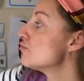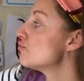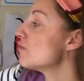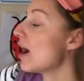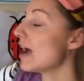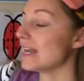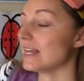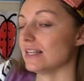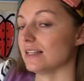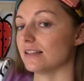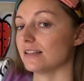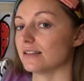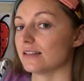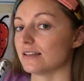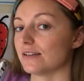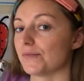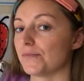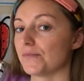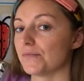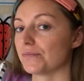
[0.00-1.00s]
write
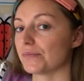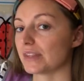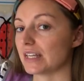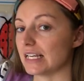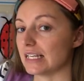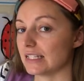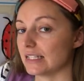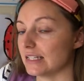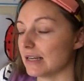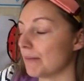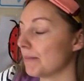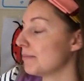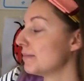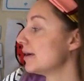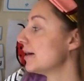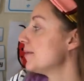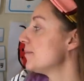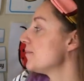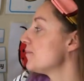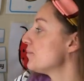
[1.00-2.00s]
this
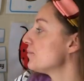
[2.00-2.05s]
number.